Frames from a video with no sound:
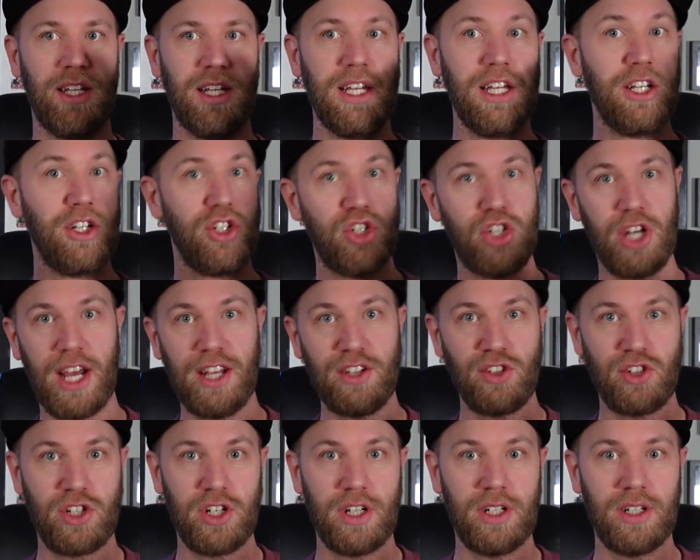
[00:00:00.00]

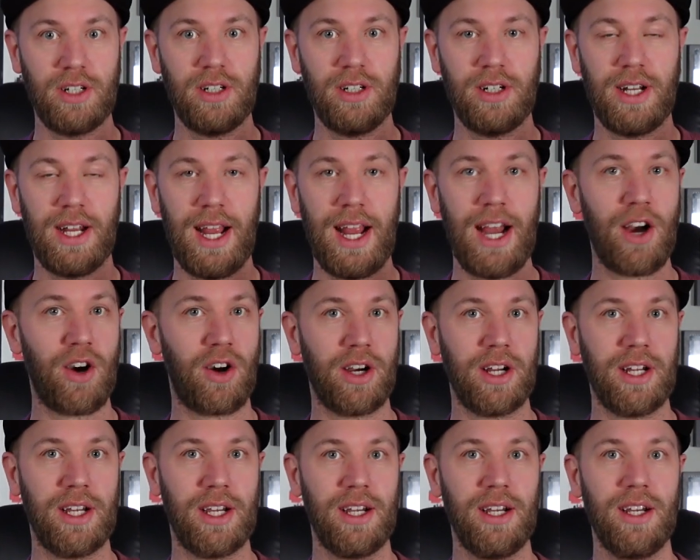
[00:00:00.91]
ingestion
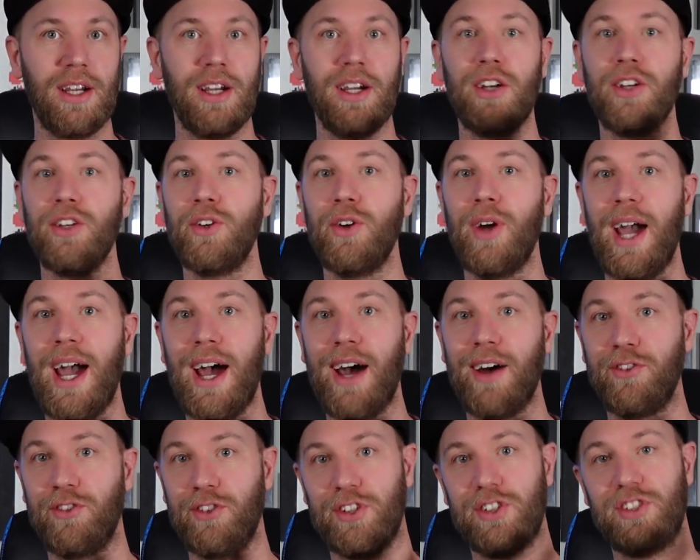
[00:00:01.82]
area, you
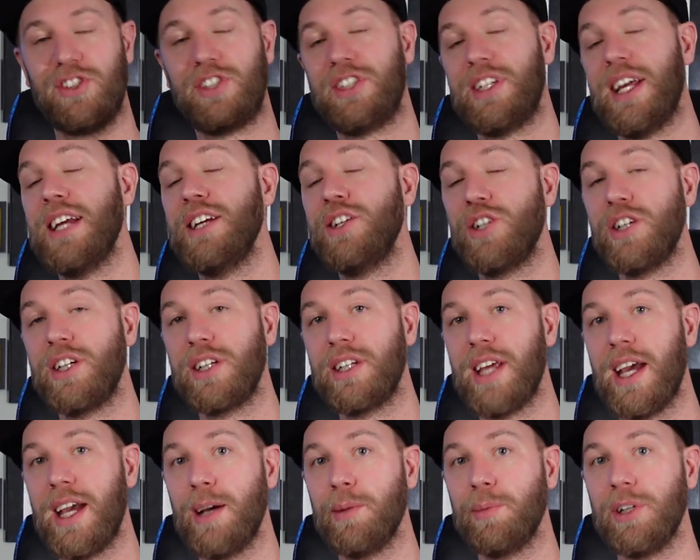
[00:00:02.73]
have staging
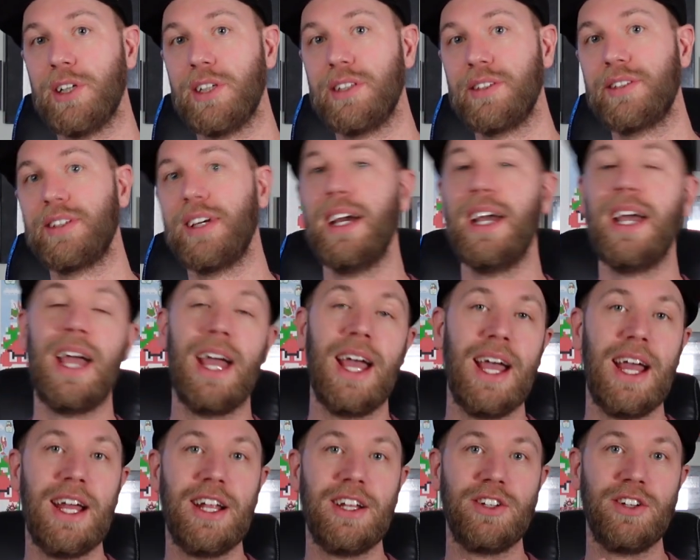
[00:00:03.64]
tables,
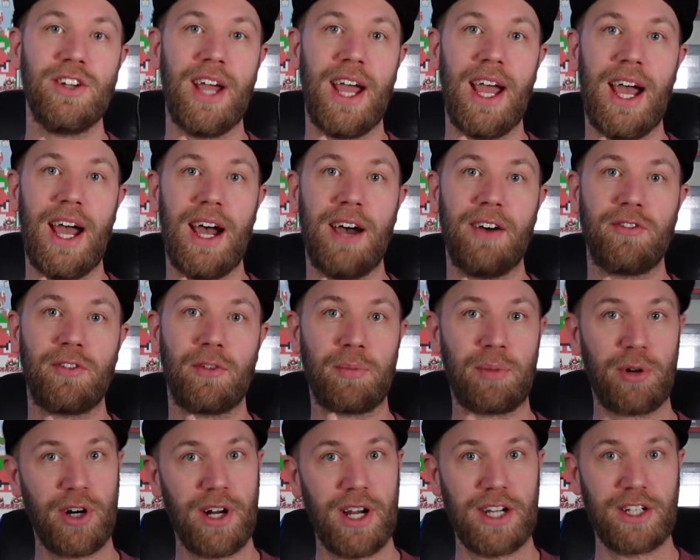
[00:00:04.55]
and you have
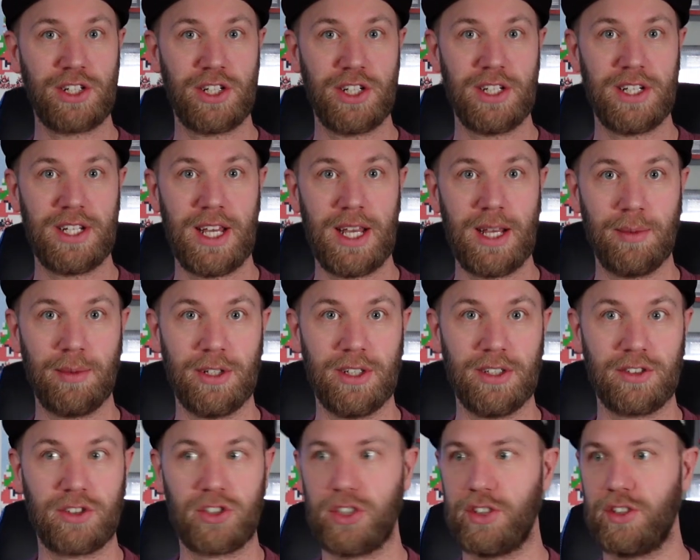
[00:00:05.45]
production
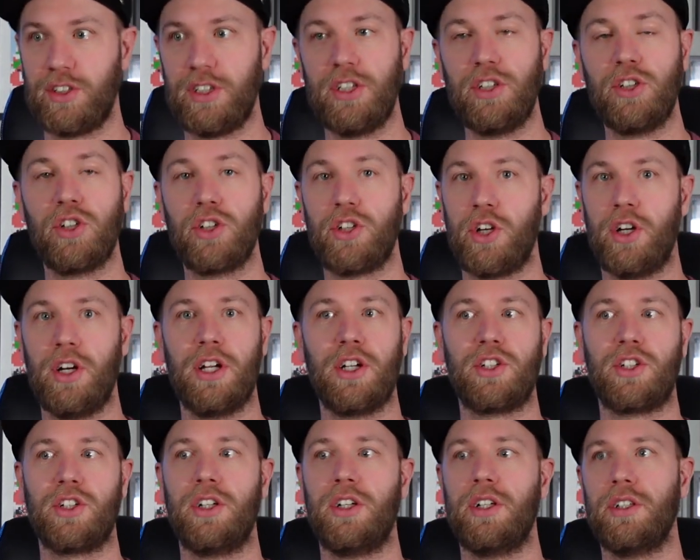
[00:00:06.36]
tables just in your
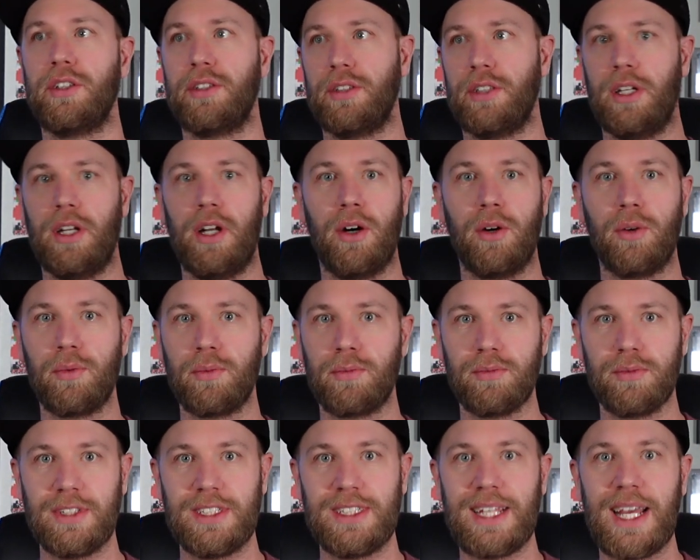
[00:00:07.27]
traditional,
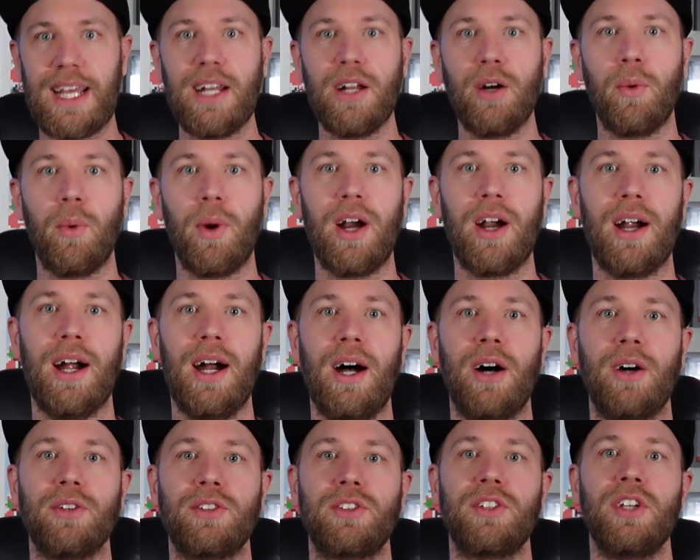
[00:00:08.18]
data
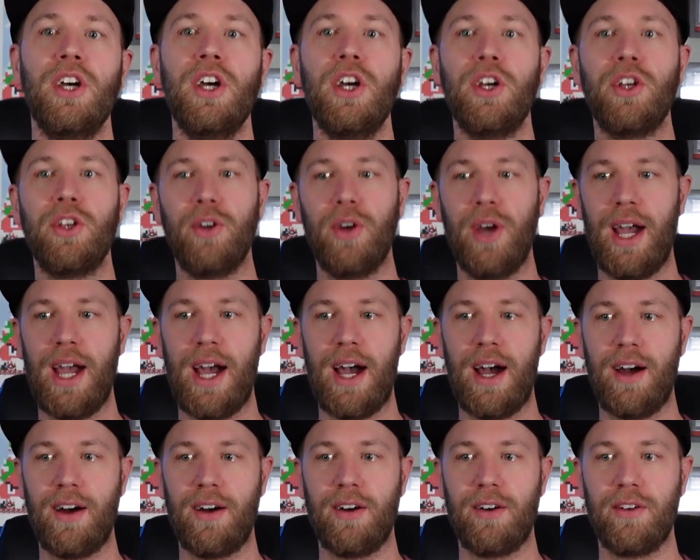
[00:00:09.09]
warehouse. You
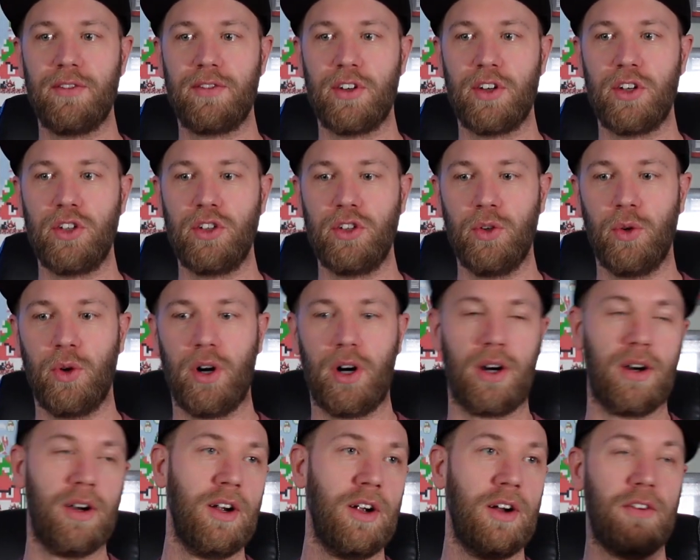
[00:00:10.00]
have
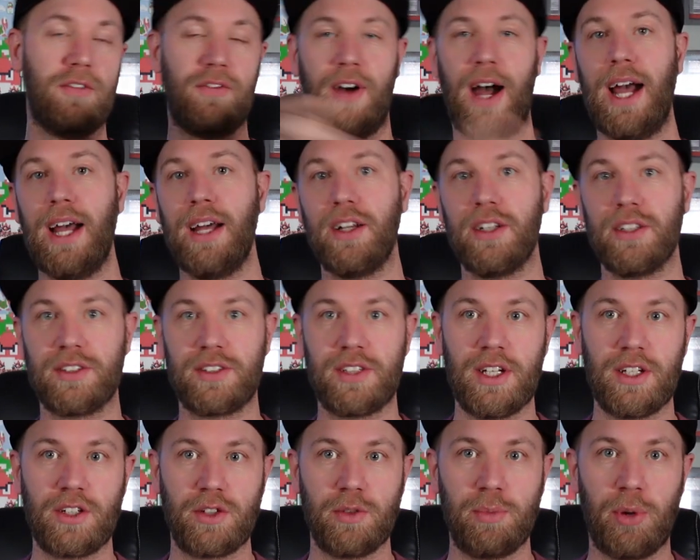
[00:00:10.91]
your files
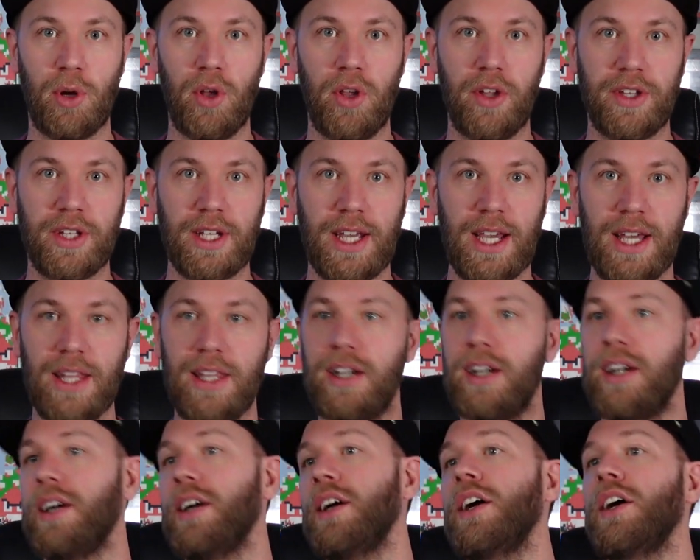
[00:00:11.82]
that you pull
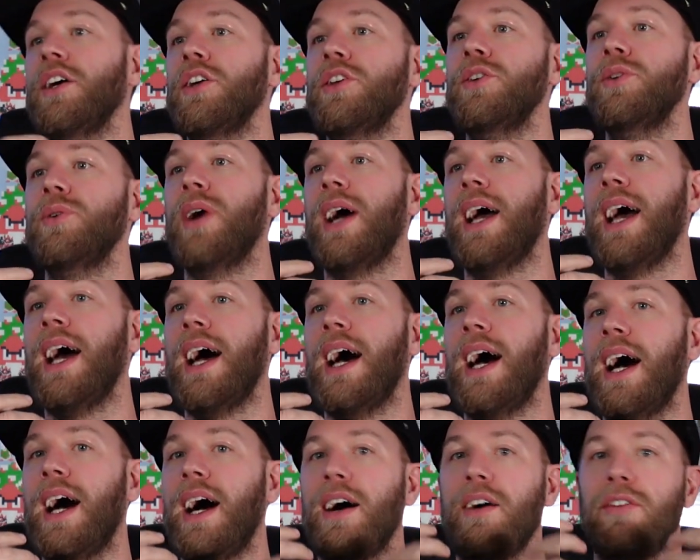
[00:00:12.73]
together, you
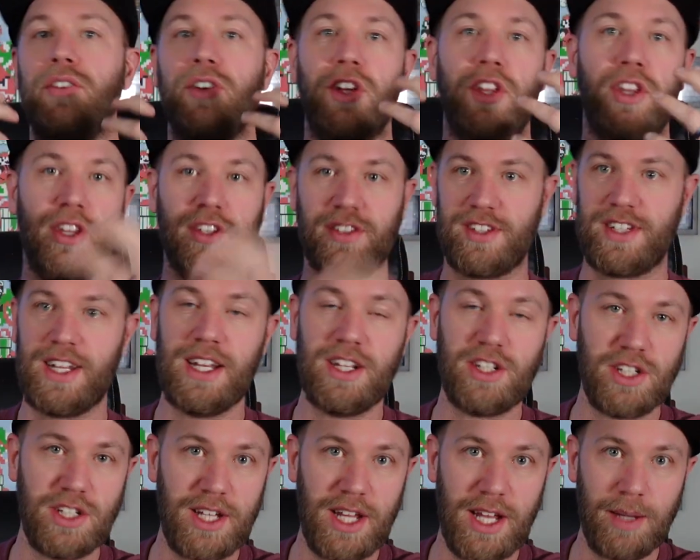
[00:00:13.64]
have the
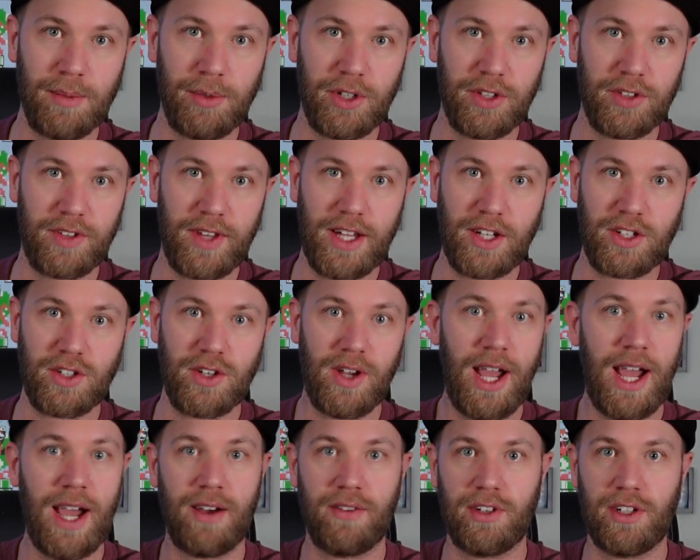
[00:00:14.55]
staging tables that you
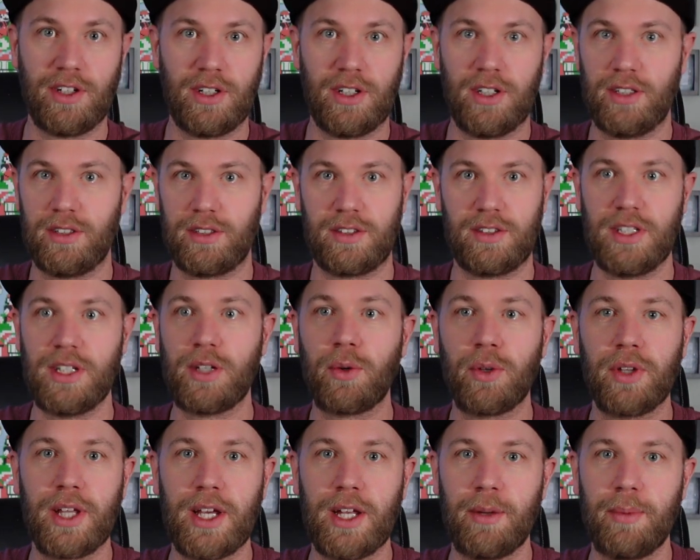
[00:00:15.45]
have in your
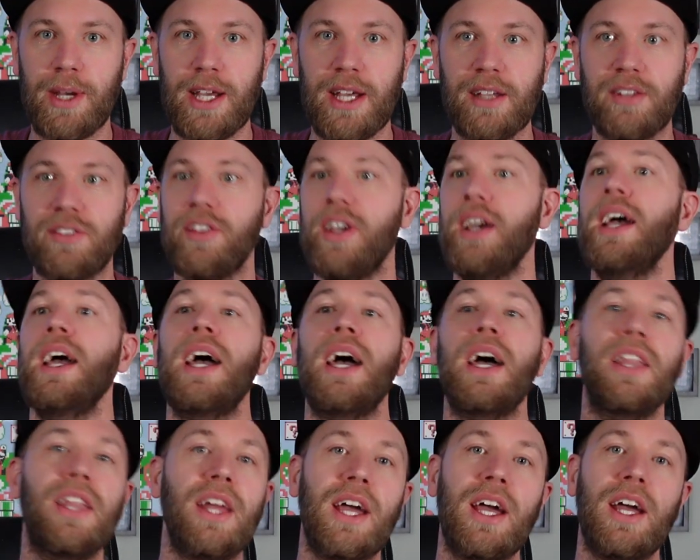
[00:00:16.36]
SQL database,
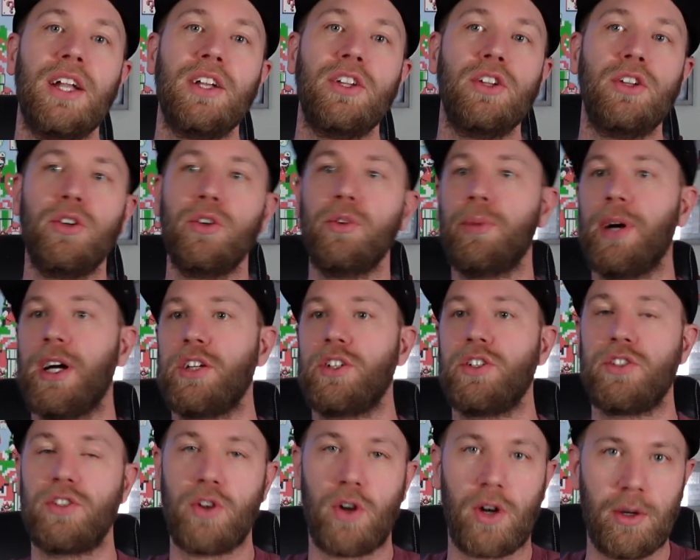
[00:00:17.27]
and then you do a bunch
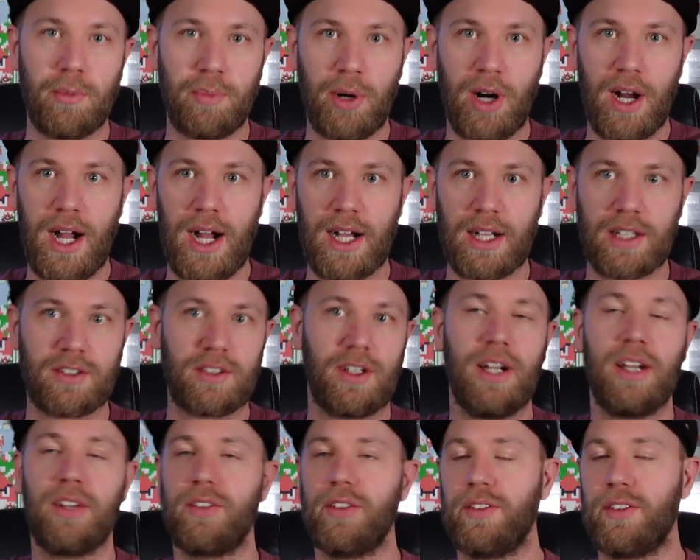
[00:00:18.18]
of stored procs or
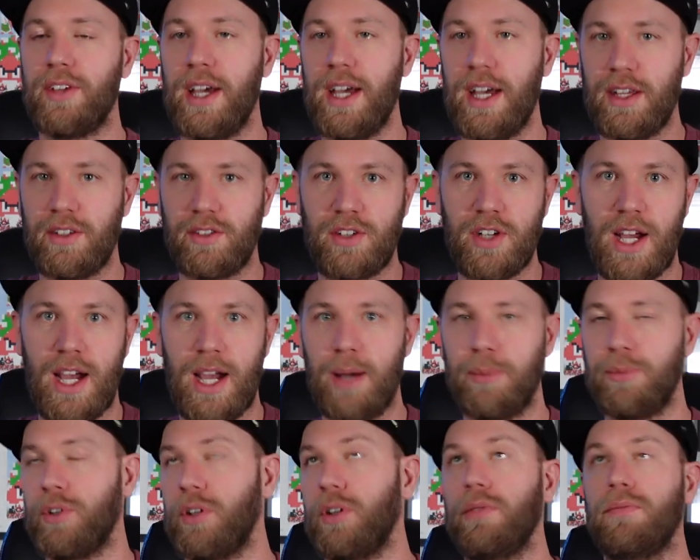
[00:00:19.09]
SSIS
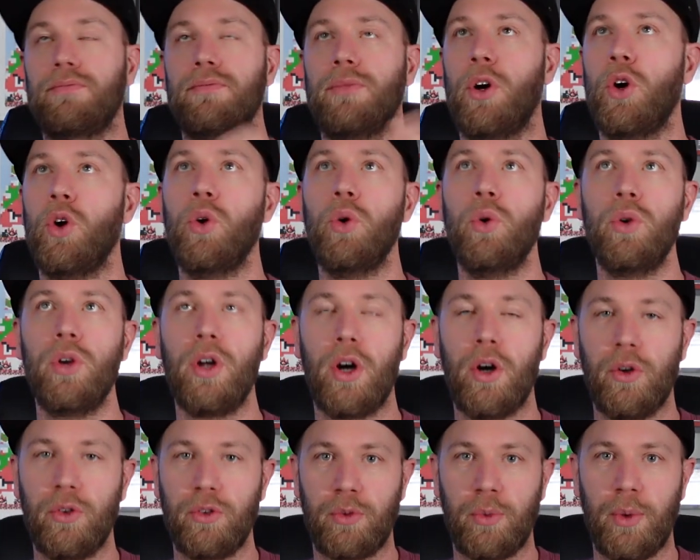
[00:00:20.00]
jobs or who
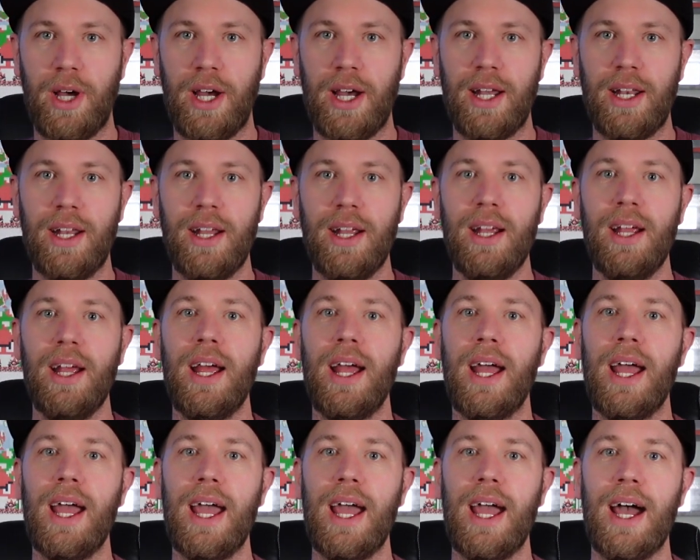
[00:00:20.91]
knows what,
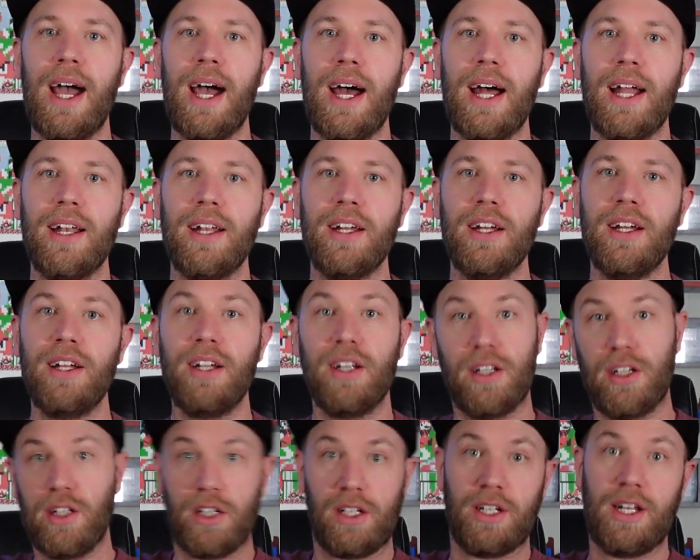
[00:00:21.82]
and
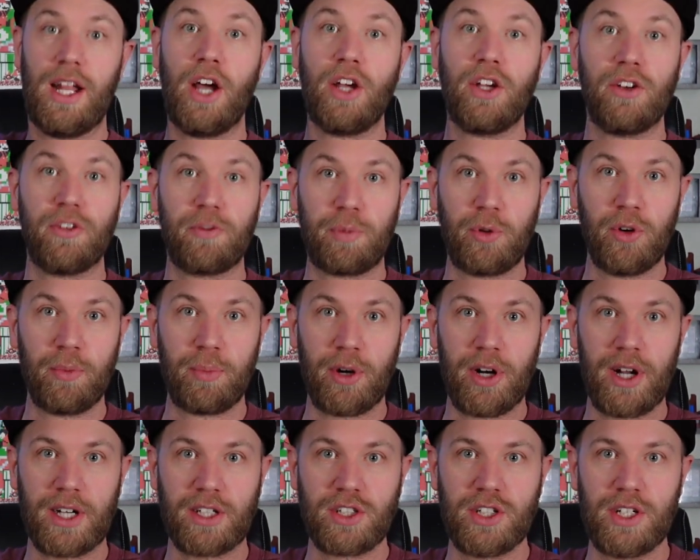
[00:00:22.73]
now you have your
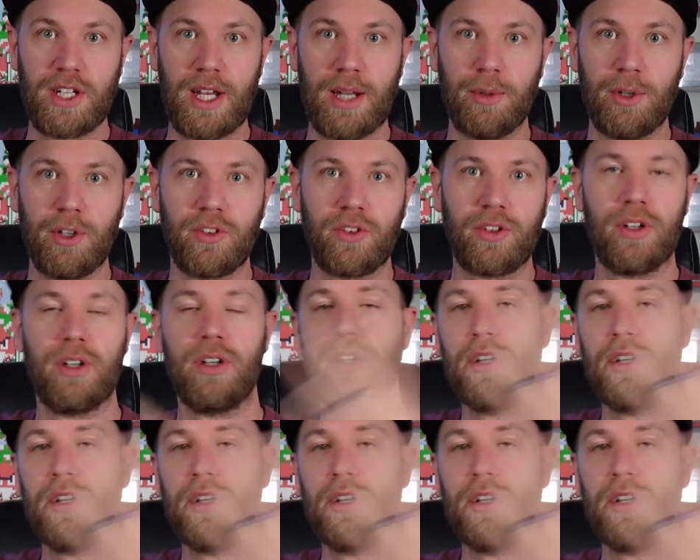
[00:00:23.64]
production tables.